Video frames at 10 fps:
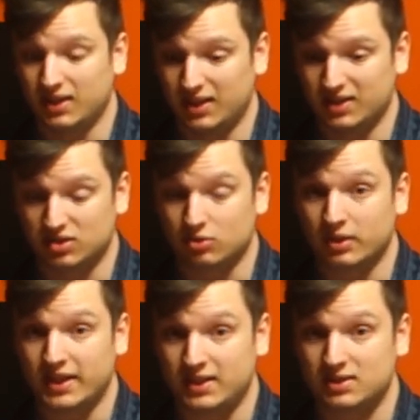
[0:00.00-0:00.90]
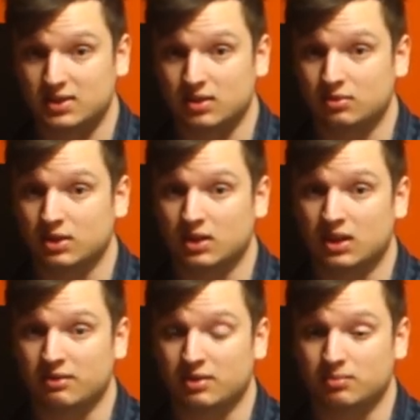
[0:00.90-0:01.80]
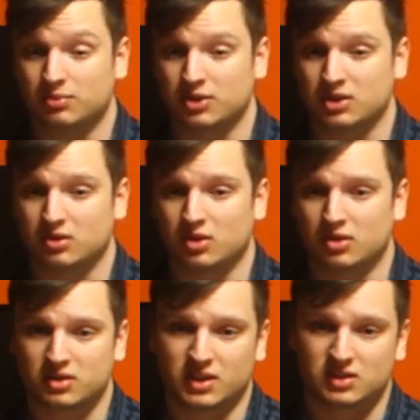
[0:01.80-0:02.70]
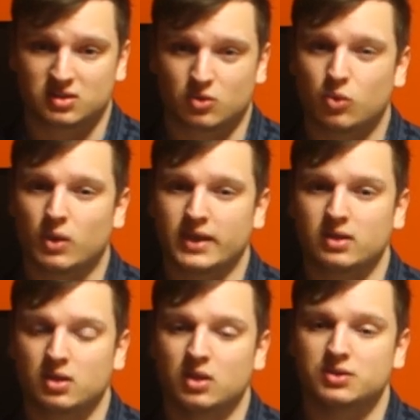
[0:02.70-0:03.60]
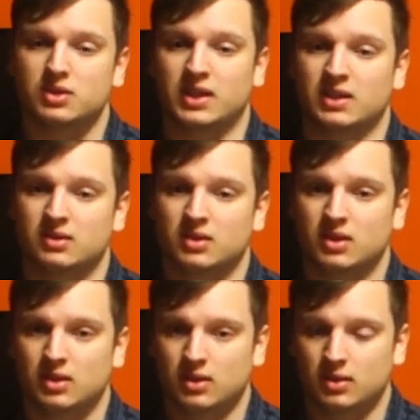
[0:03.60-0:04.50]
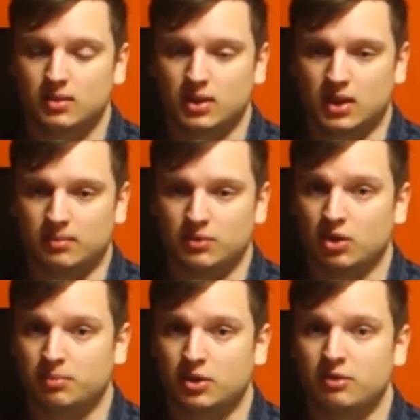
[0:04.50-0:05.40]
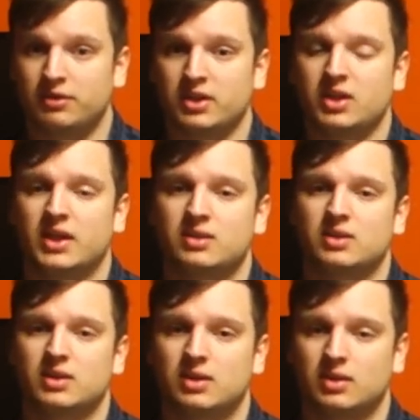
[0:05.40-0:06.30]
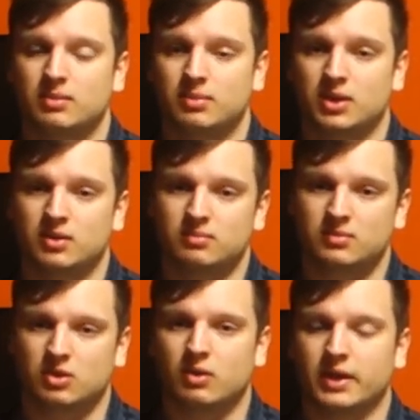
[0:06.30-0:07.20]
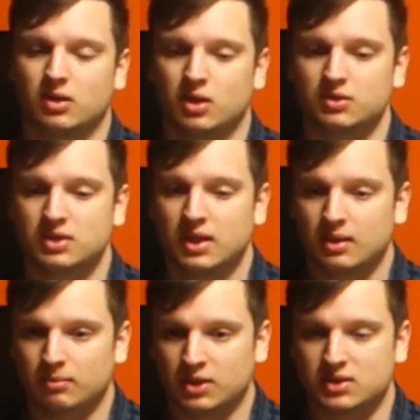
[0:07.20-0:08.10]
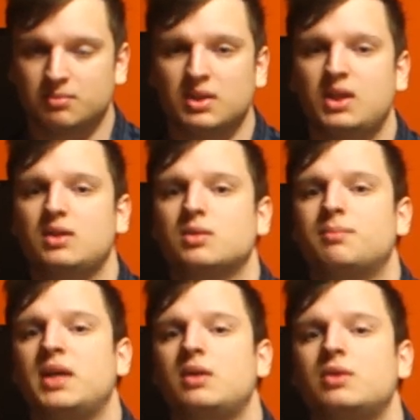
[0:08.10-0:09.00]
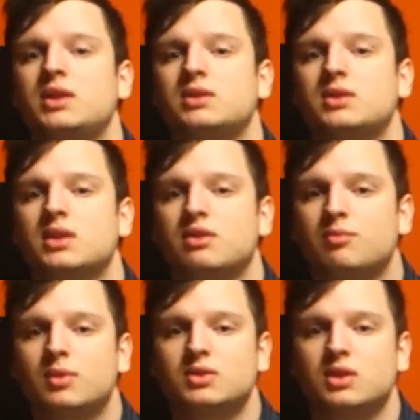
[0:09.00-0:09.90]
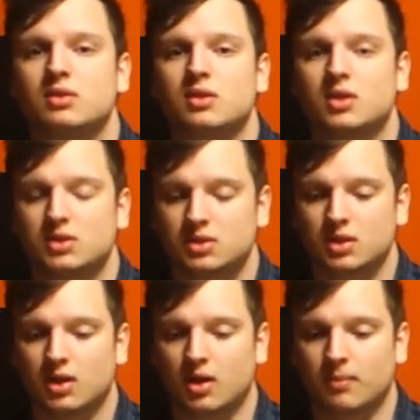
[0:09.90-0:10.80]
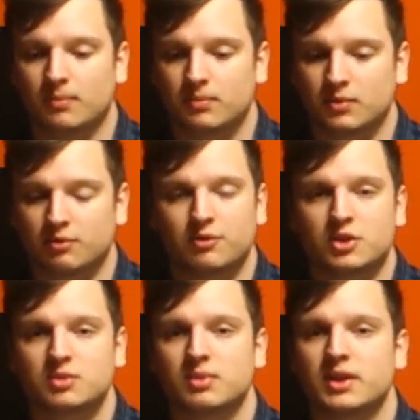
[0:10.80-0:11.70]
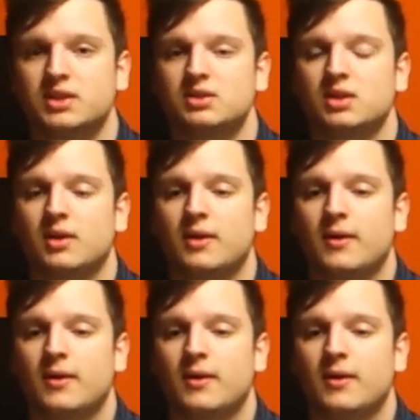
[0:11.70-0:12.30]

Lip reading: it is great in real life, and Project Cars gets quite close to that. Not perfect yet, but quite close. But to me, the main reason to give Project Cars the first place